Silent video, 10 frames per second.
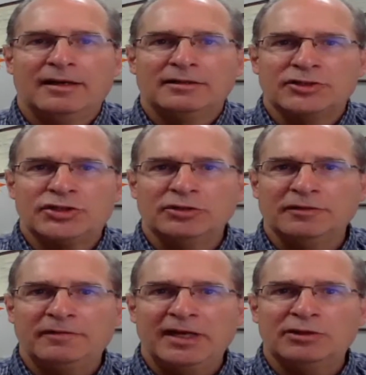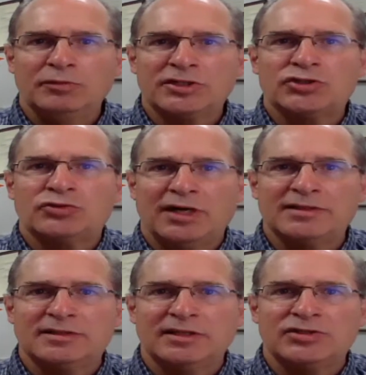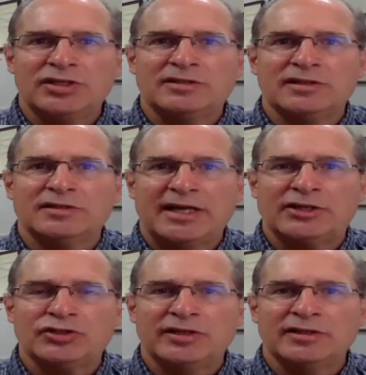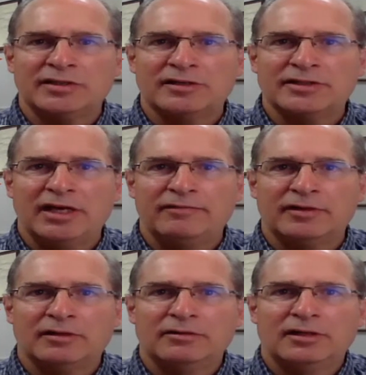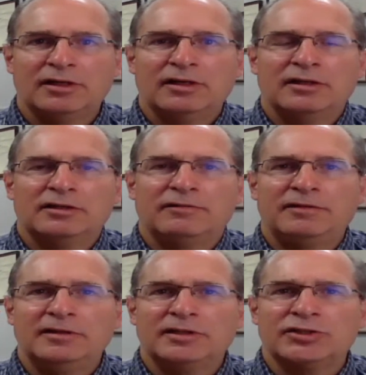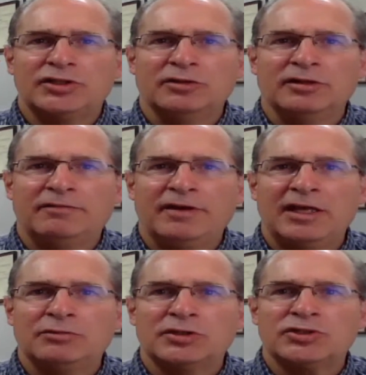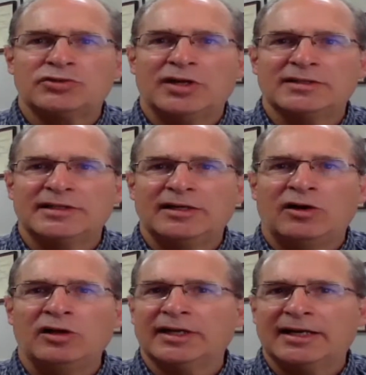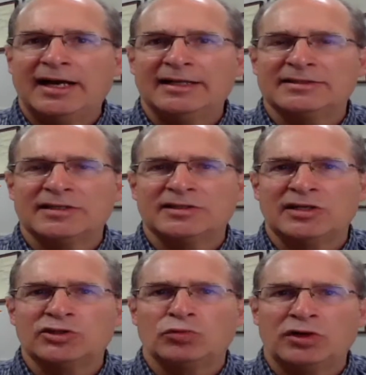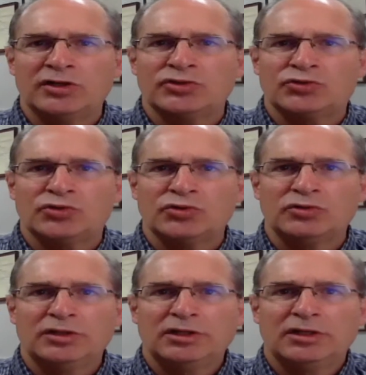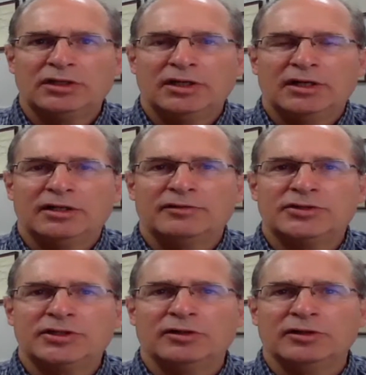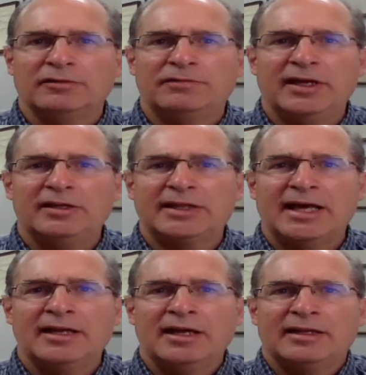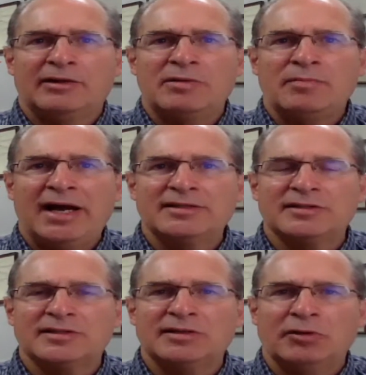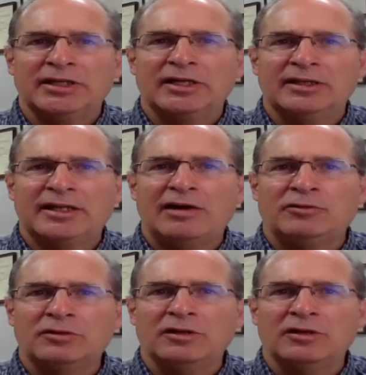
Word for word: The shield of faith which trusts that Jesus actually is our Savior the, the shield of faith which trusts that all that God says in His Word is true, the shield of faith that, that reminds us that when the devil